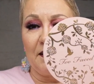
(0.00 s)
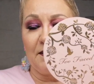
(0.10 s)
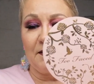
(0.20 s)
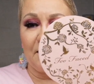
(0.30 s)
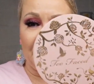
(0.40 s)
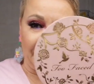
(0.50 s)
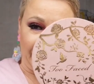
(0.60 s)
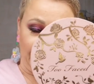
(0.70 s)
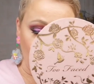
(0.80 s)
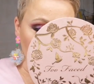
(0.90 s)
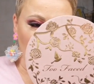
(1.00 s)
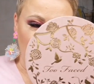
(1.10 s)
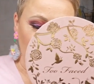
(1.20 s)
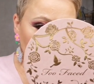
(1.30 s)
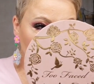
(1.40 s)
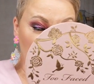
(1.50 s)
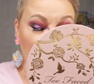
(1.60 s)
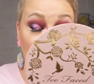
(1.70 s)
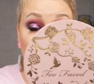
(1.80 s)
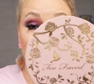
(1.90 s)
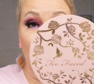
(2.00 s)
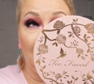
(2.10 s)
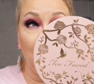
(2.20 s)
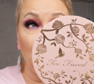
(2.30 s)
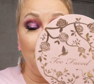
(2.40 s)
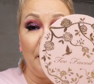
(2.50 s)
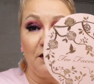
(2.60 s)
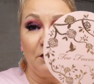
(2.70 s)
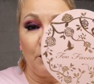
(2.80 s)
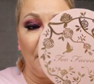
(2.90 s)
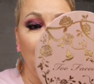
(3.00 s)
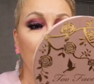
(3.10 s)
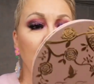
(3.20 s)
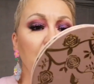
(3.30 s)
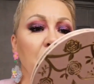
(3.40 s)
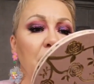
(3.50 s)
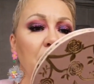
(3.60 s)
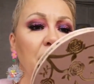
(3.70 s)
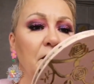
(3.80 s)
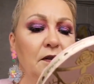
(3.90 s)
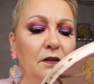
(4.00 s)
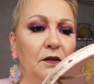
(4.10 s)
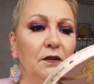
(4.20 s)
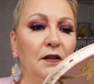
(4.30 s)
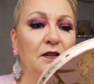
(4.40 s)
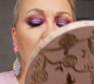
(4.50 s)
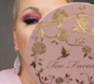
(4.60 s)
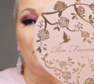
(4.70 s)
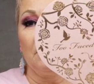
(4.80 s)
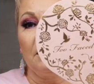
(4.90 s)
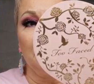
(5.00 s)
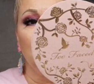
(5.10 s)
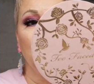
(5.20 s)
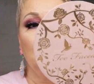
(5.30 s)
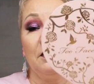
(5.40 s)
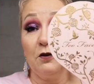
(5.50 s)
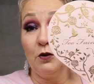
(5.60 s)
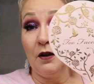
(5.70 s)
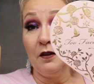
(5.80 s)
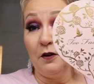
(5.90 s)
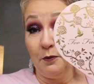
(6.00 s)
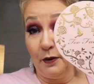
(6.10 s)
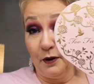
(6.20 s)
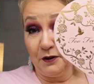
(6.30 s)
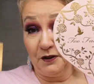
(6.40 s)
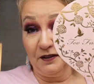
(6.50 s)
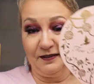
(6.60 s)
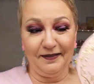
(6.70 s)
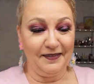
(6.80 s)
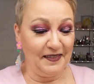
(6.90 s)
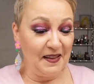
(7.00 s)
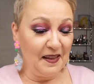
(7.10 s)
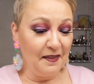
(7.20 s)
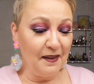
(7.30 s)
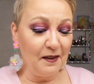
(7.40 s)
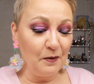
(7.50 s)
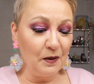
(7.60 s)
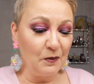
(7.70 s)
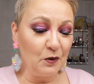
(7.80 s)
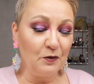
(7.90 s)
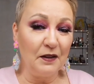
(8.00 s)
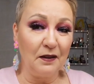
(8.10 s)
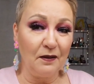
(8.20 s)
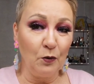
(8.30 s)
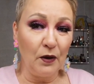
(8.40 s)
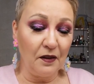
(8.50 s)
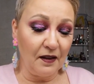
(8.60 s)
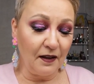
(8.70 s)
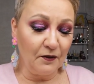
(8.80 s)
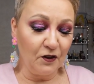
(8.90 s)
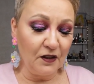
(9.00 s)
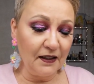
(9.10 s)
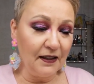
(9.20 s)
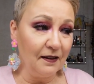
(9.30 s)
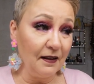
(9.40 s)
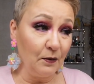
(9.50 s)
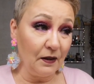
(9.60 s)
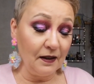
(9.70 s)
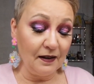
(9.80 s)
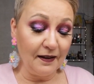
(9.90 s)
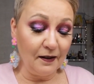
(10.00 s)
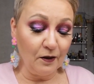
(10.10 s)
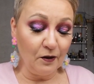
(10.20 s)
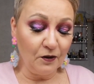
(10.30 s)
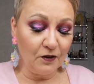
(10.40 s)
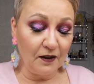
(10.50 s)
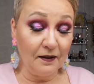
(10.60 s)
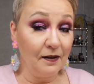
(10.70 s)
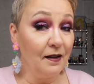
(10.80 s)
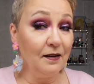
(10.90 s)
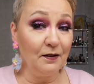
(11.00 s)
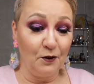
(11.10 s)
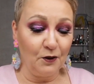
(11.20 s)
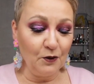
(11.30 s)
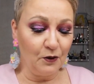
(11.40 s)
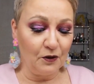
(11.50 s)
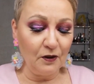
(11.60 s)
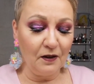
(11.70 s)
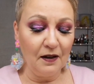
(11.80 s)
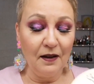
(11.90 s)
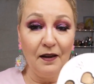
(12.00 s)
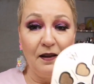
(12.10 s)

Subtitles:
Faced. One, I think it was Better Together. Yes, it was, and this is the Together part. The other one was with Kat Von D, and that one I like a lot, and that is not neutral.